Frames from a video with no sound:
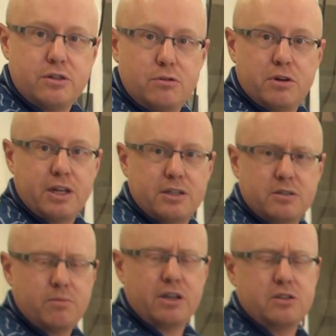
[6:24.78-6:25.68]
do
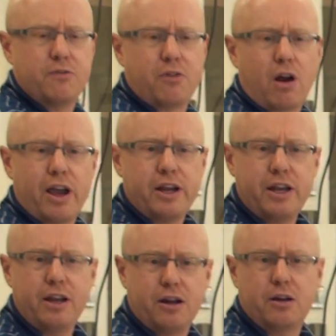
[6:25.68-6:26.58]
is mix a
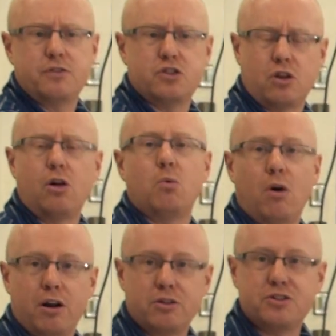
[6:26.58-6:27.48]
variety of salt
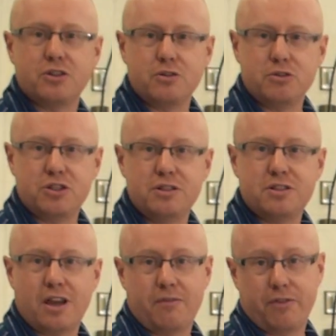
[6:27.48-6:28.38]
water
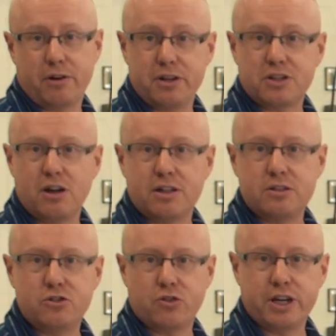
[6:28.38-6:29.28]
solutions at various
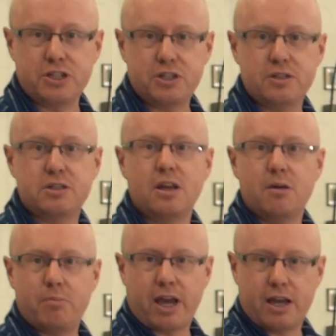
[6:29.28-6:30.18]
concentrations,
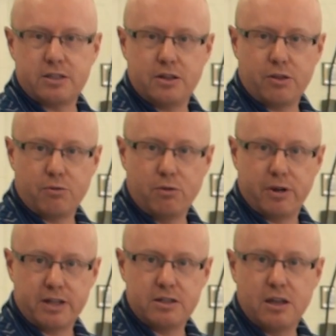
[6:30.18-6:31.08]
pass it through
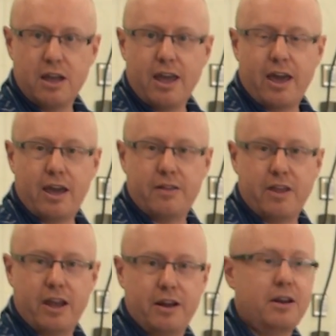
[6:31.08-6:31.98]
it, and
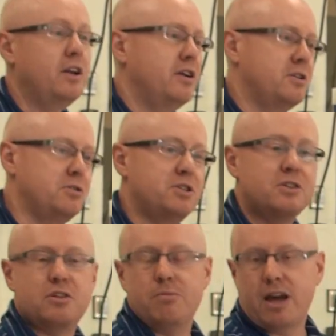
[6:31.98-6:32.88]
then using
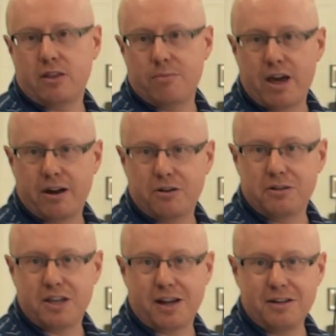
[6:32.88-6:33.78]
some
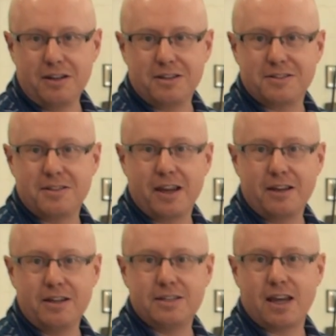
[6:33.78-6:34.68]
mathematical techniques, they
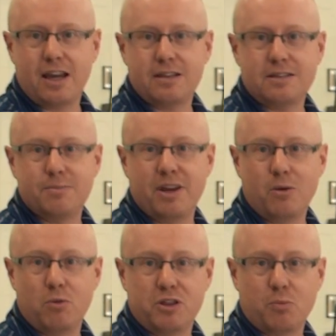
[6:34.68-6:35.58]
need to estimate
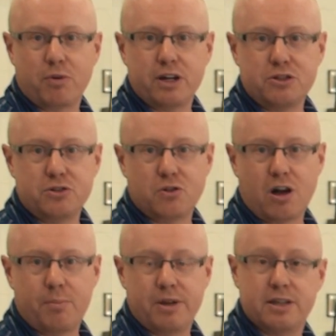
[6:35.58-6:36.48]
what the pressure
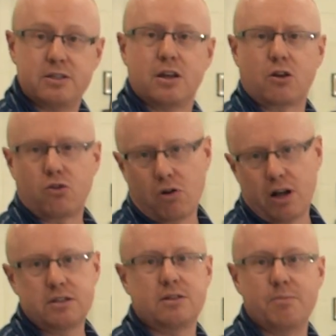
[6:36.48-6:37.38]
drop is
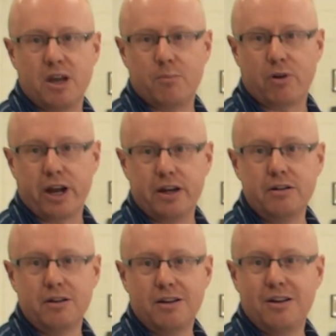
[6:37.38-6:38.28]
across the membrane
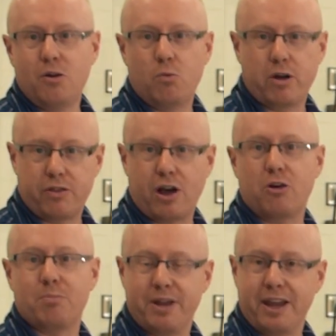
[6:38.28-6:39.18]

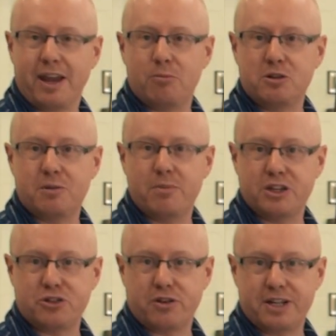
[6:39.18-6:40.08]
without being able to
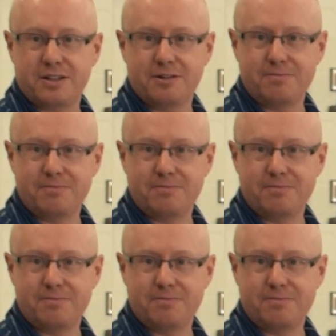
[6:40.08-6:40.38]
measure it.